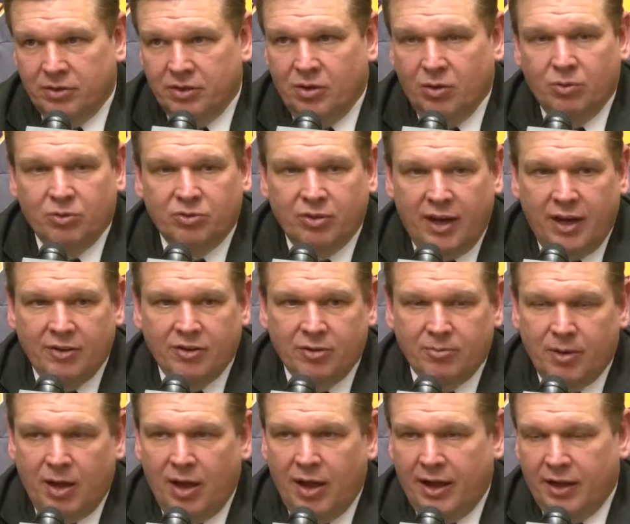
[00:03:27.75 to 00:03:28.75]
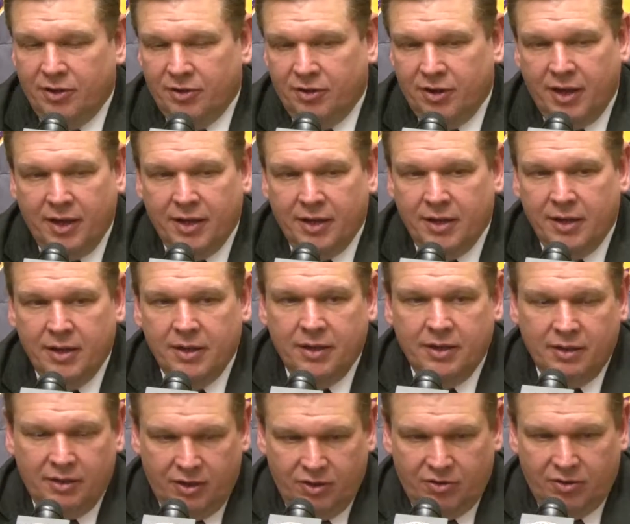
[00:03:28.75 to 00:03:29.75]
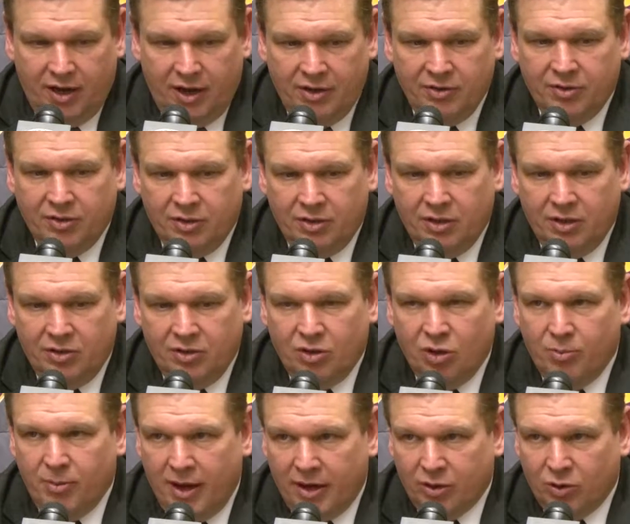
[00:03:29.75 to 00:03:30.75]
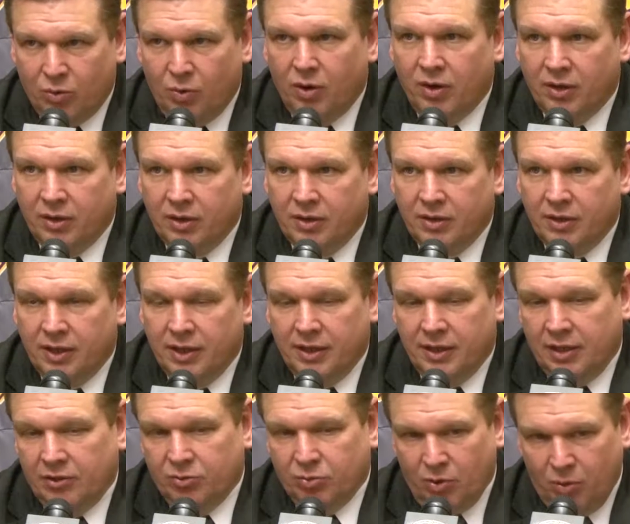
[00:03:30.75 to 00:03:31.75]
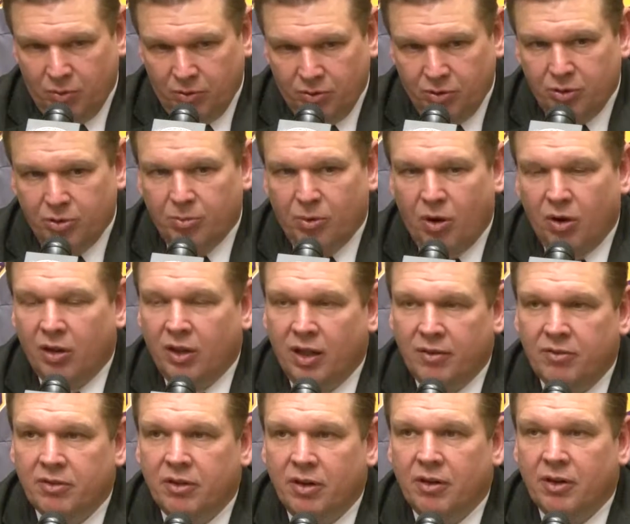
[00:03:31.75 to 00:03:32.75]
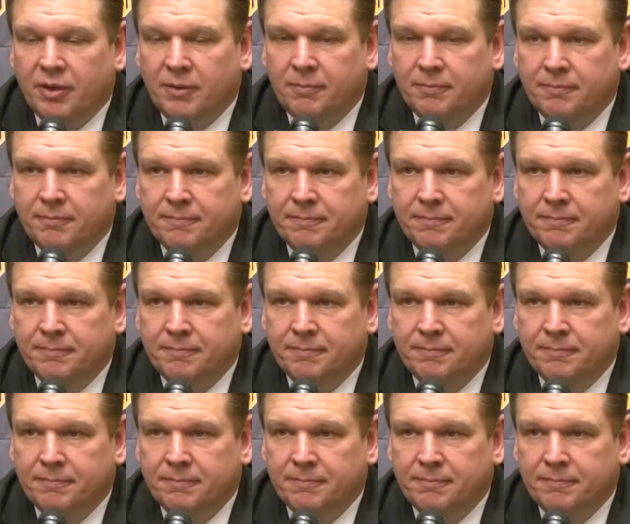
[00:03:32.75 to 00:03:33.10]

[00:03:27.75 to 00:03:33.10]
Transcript: You don't change it by hanging your head. You change it and you go back to work, and that's what we'll do tomorrow at 11:30.